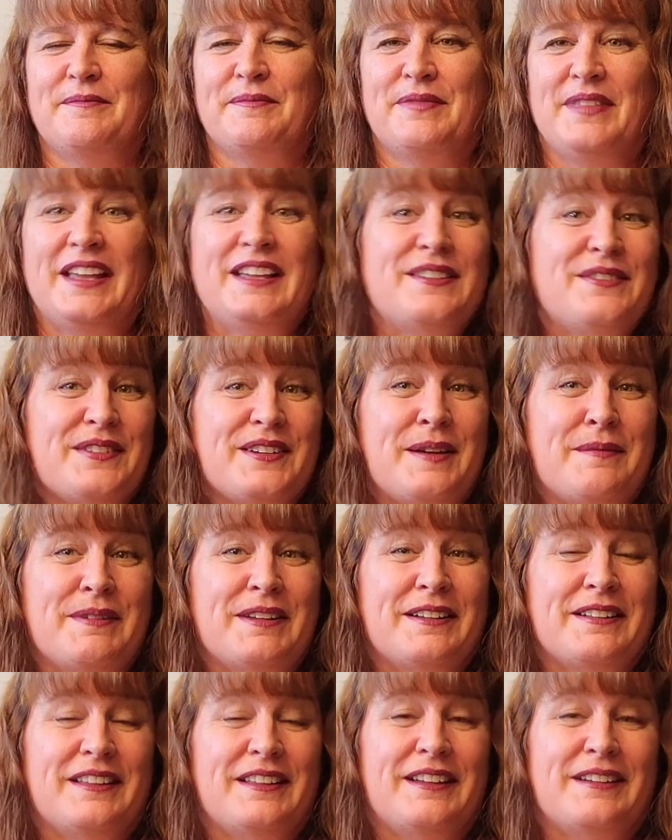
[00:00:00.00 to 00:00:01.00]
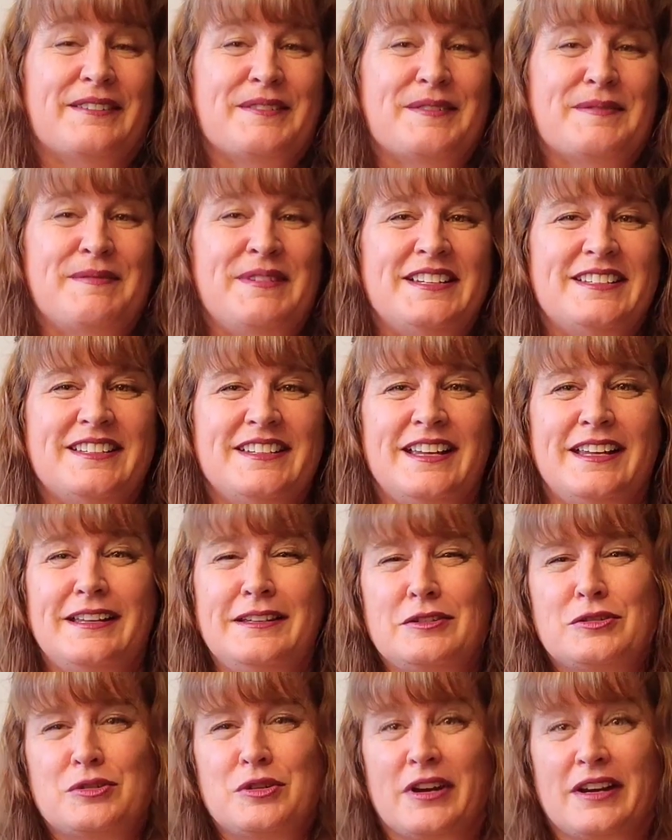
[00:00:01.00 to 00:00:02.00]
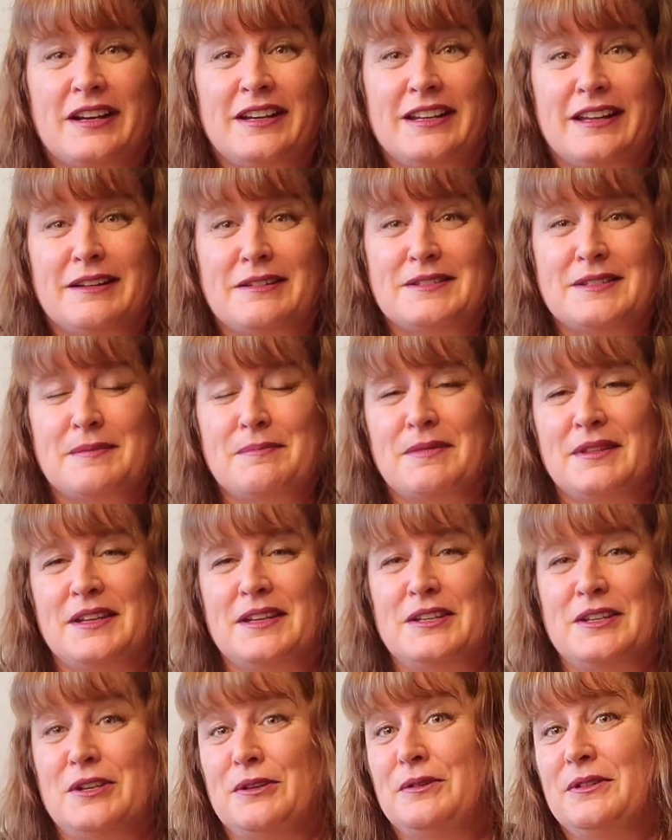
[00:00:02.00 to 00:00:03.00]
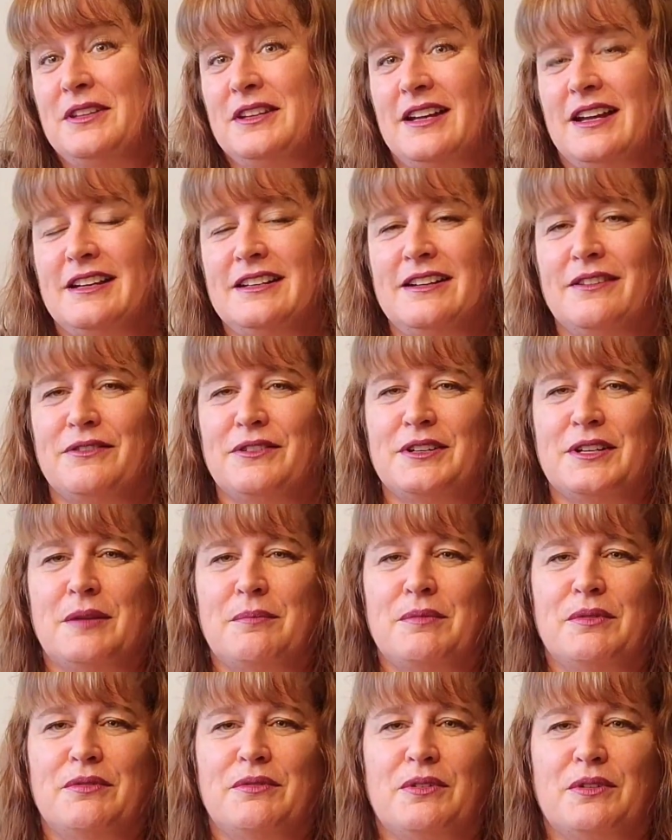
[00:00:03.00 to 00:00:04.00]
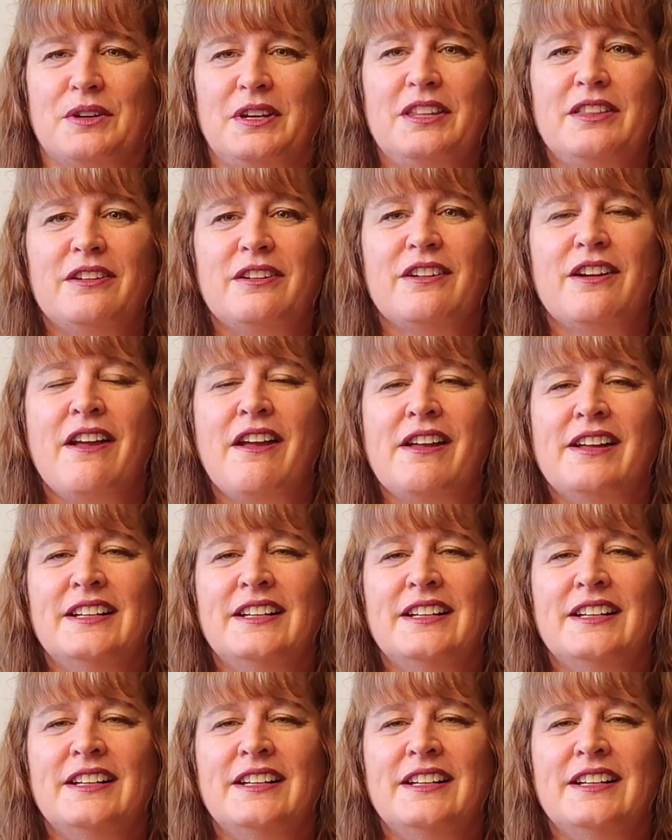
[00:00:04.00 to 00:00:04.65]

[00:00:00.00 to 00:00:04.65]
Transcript: Thanks for coming along with me today and trying out something new that I'd never done before either.